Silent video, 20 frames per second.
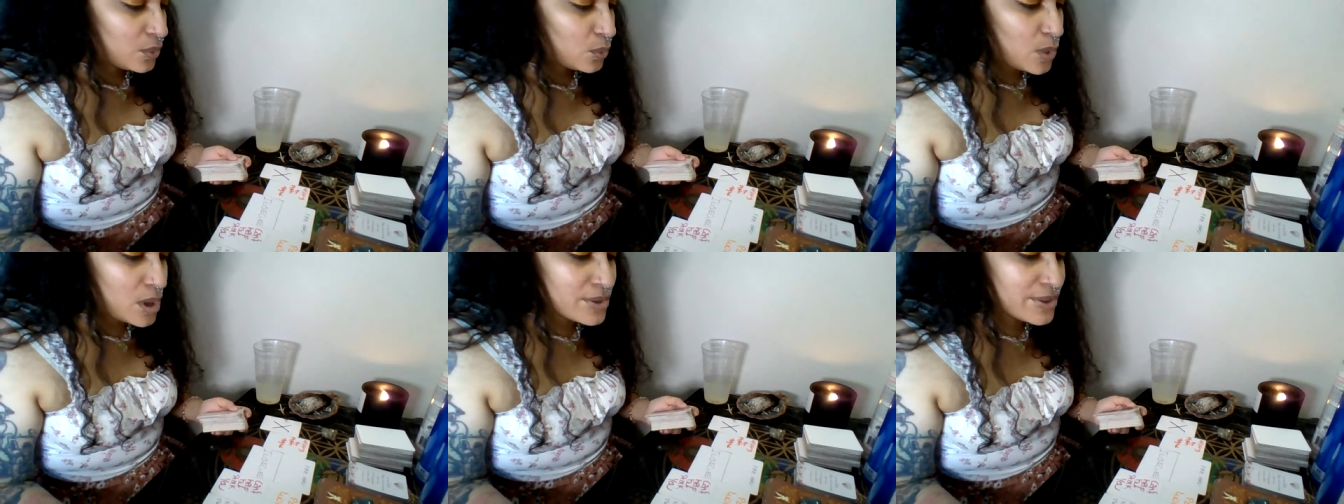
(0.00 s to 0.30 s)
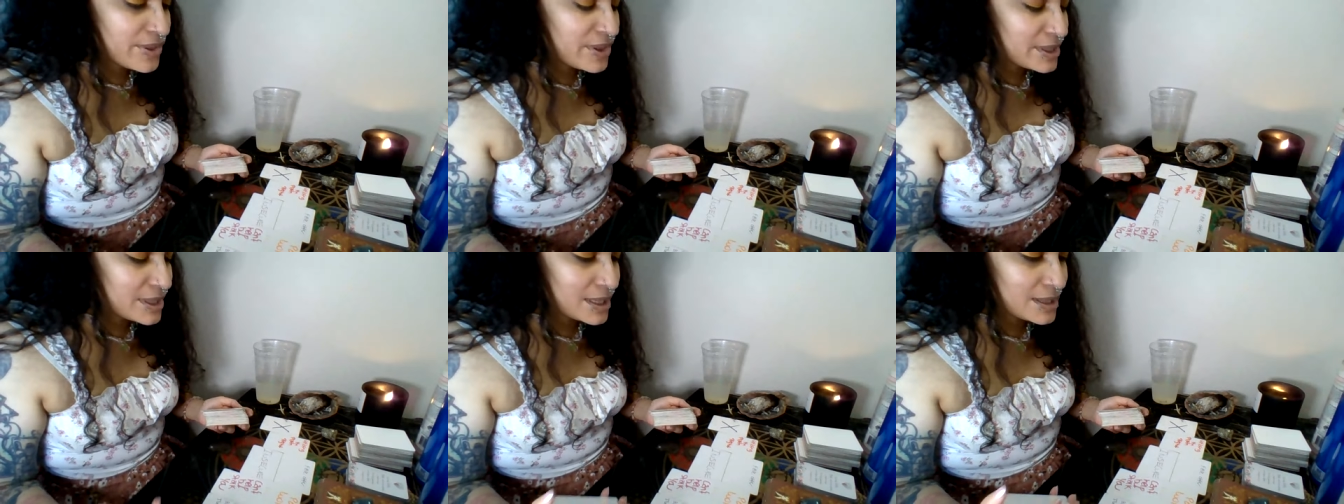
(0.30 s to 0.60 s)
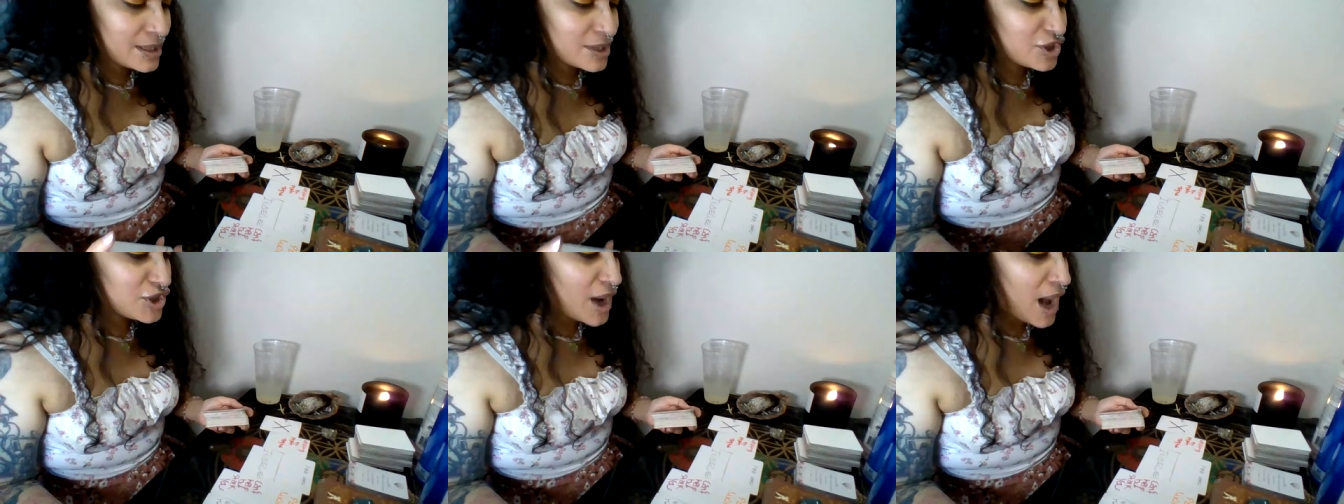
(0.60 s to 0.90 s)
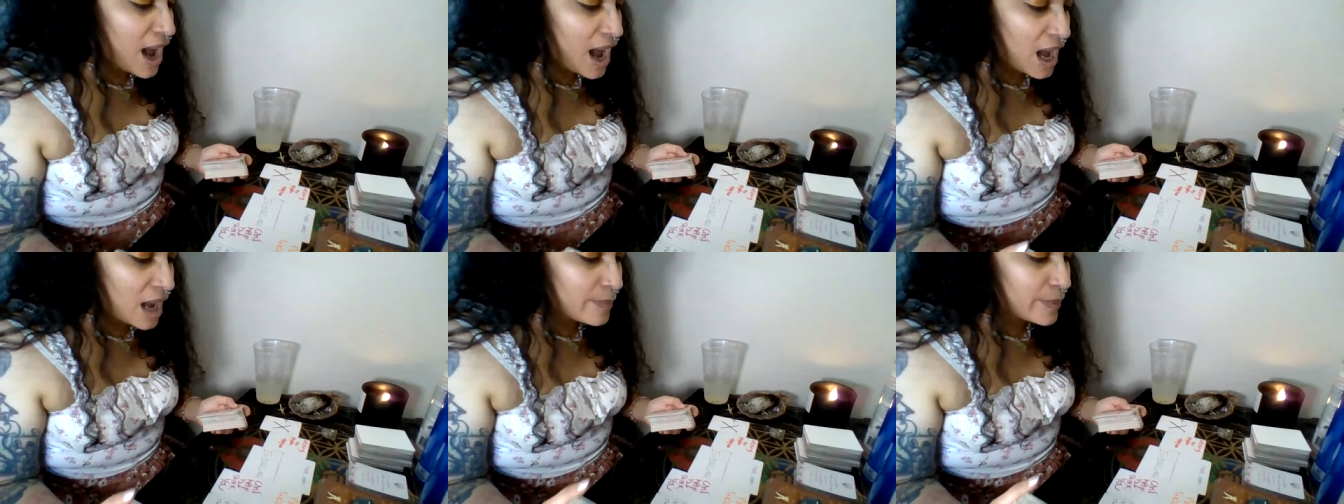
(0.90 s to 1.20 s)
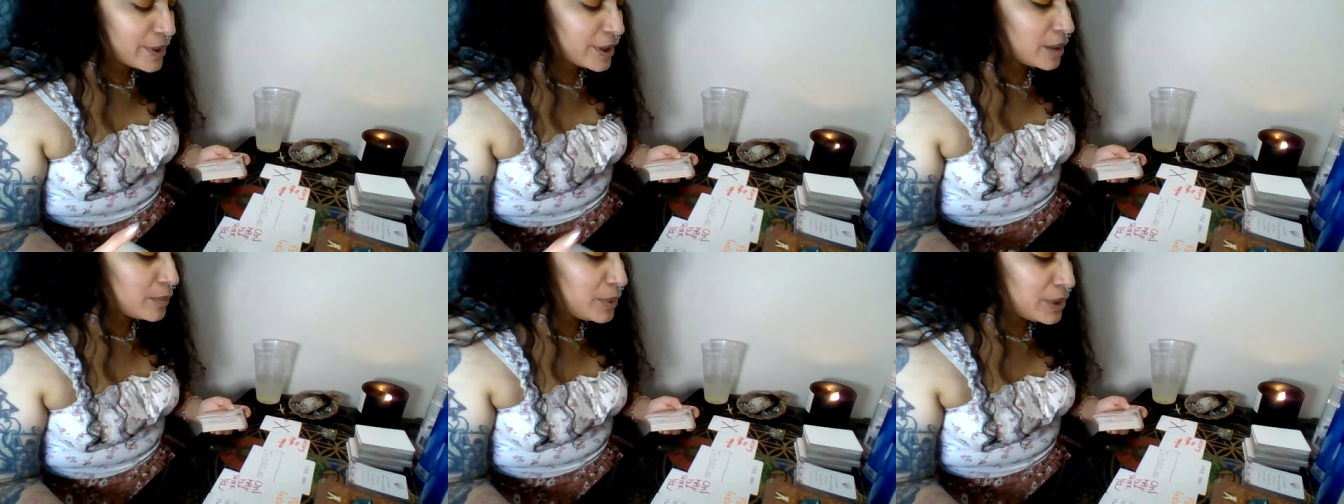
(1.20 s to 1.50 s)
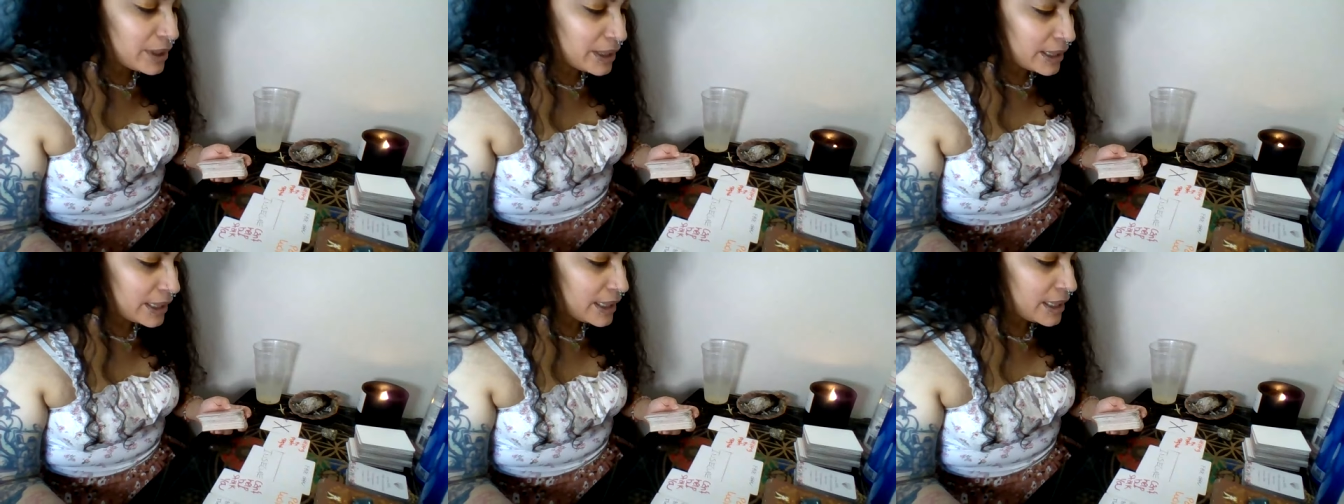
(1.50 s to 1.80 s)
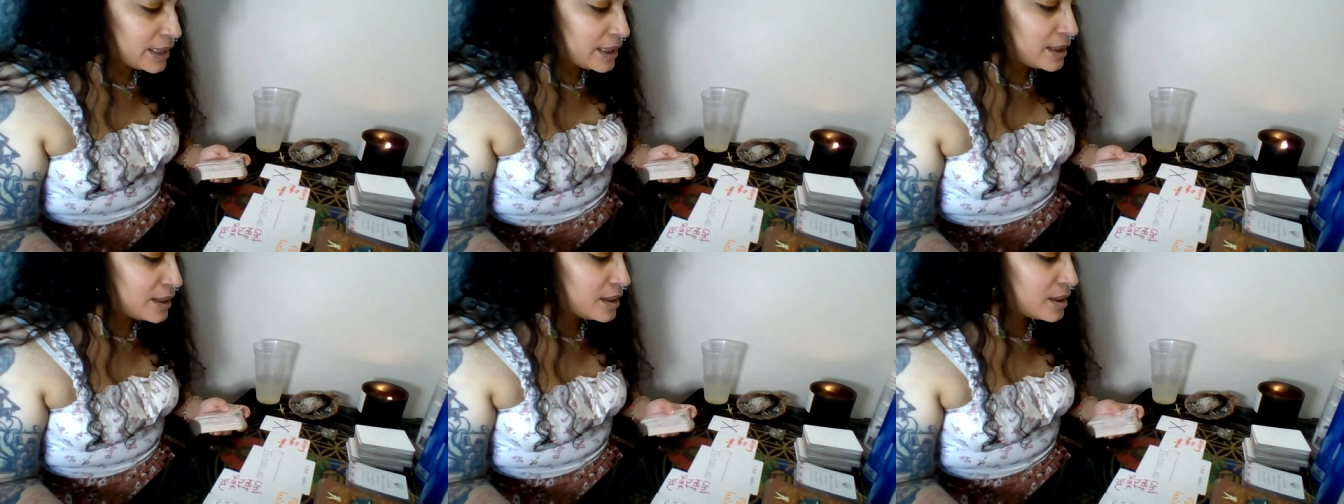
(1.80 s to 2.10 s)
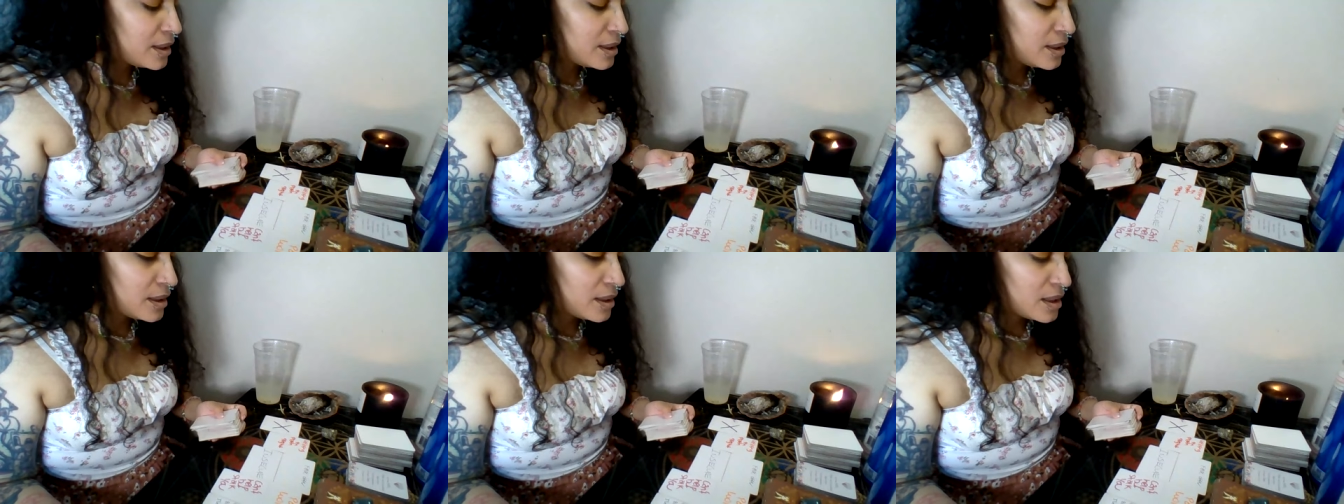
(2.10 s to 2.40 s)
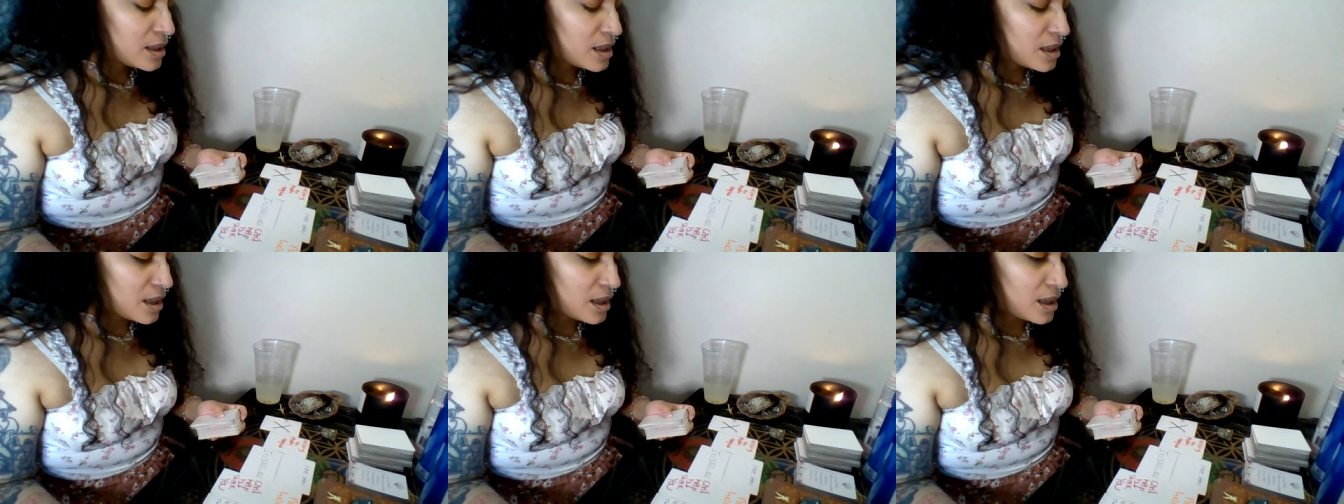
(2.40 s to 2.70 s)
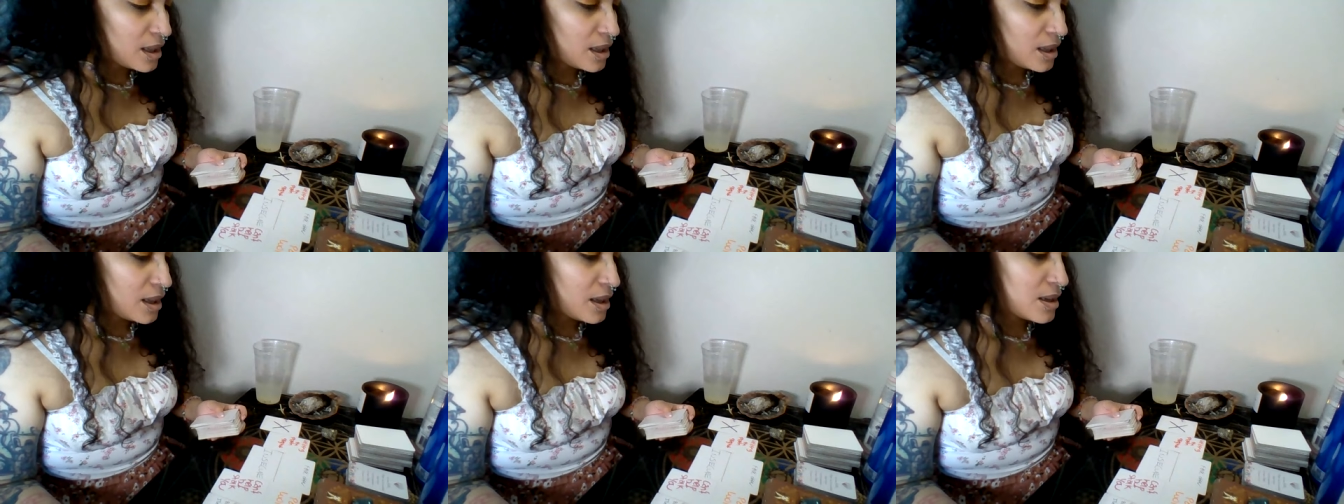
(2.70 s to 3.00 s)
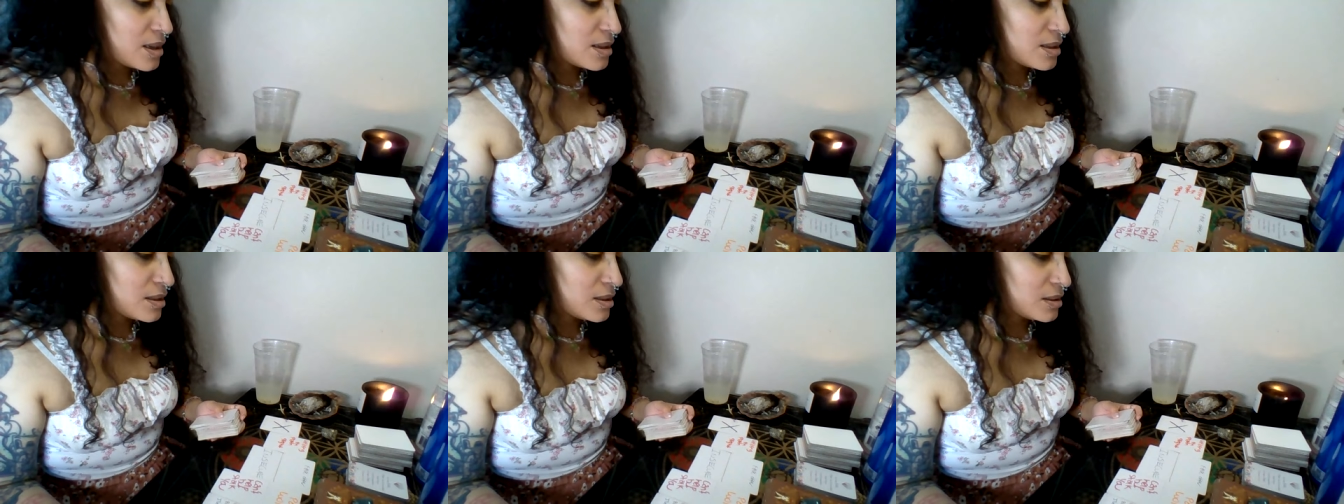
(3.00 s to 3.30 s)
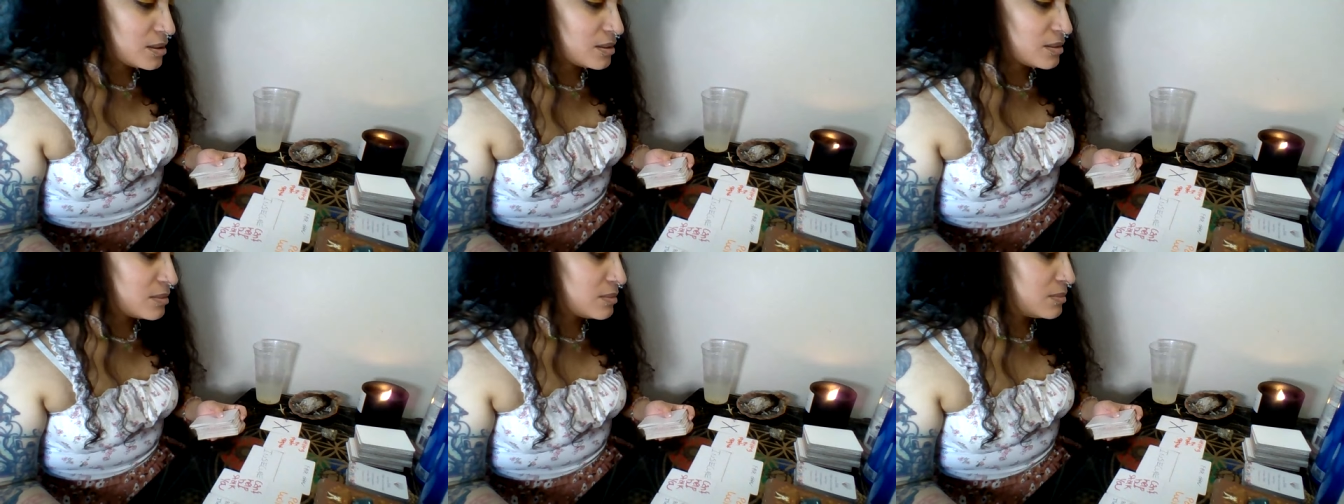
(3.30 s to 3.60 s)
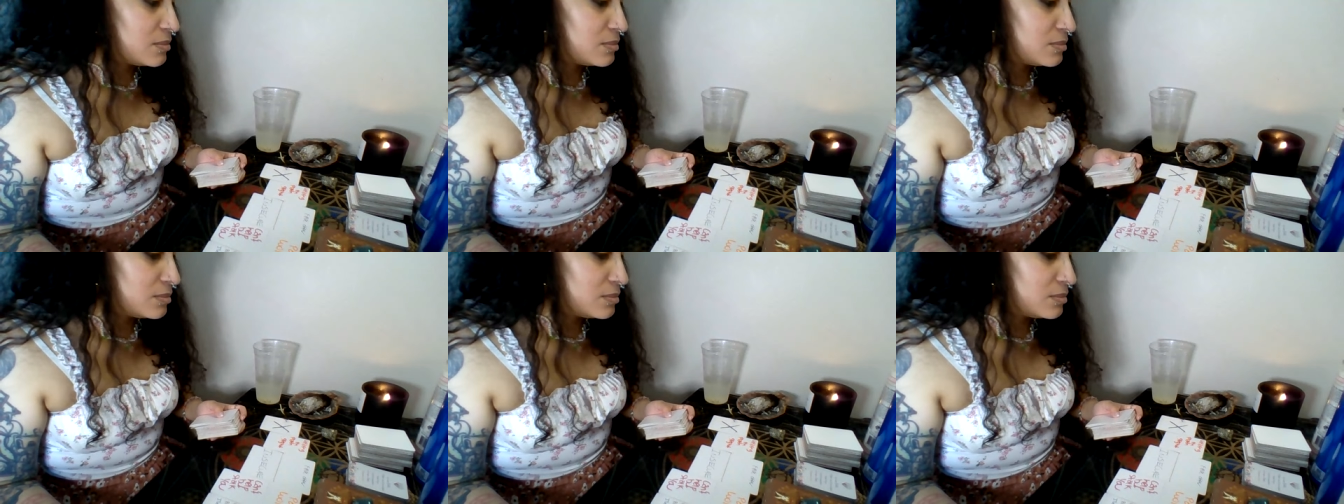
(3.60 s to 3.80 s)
Whether this is a job, a community, Uh,